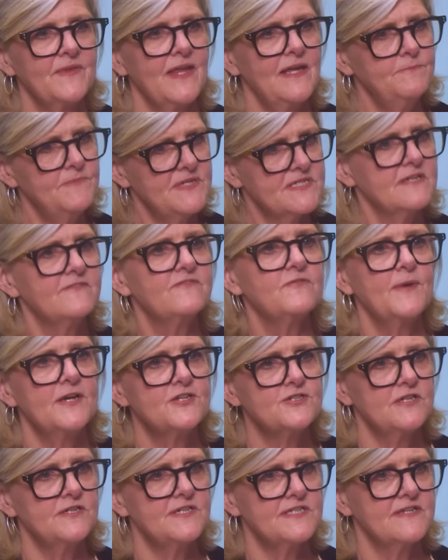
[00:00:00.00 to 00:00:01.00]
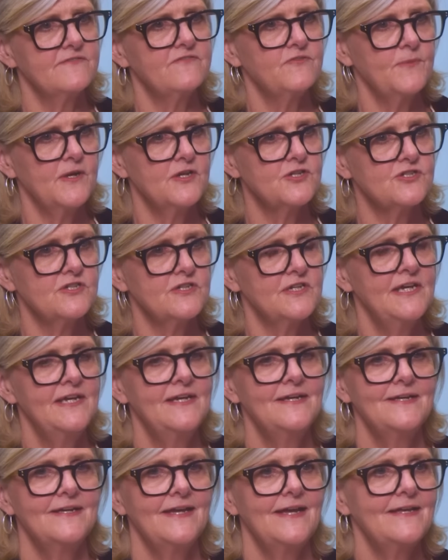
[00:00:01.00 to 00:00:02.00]
and misinformation and disinformation,
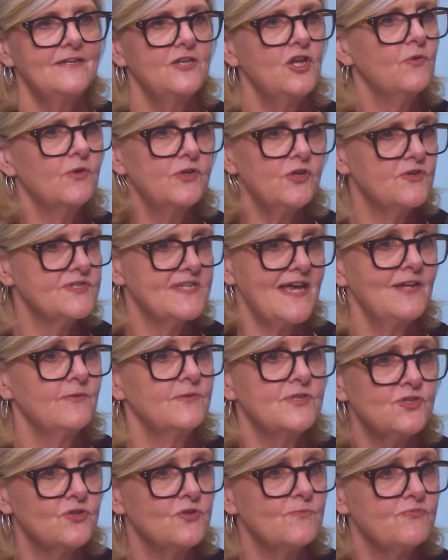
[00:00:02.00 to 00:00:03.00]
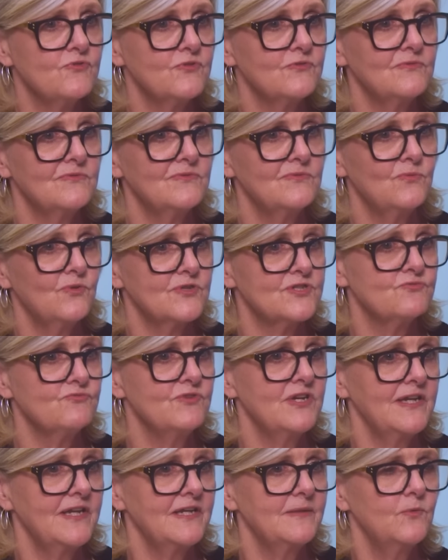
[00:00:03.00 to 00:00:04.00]
and no one knows how to interpret what's
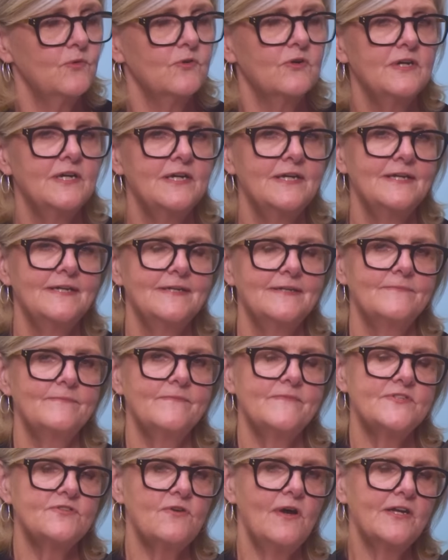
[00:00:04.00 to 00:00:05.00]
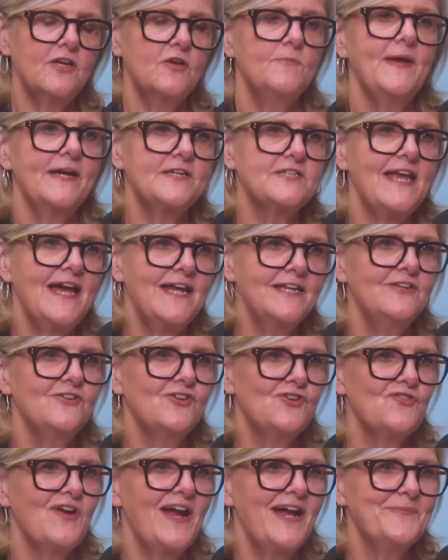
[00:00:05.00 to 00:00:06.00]
real anymore. So I go back to, how do you
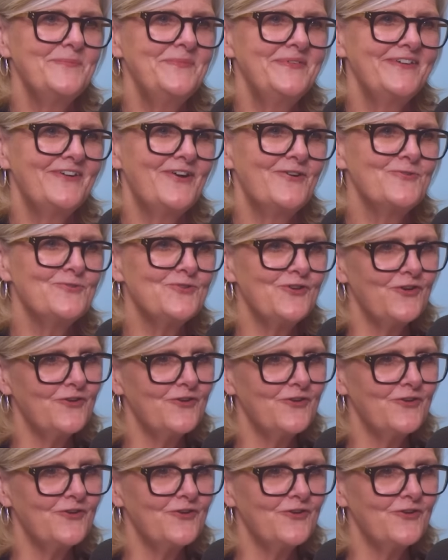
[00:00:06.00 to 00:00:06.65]
grab hold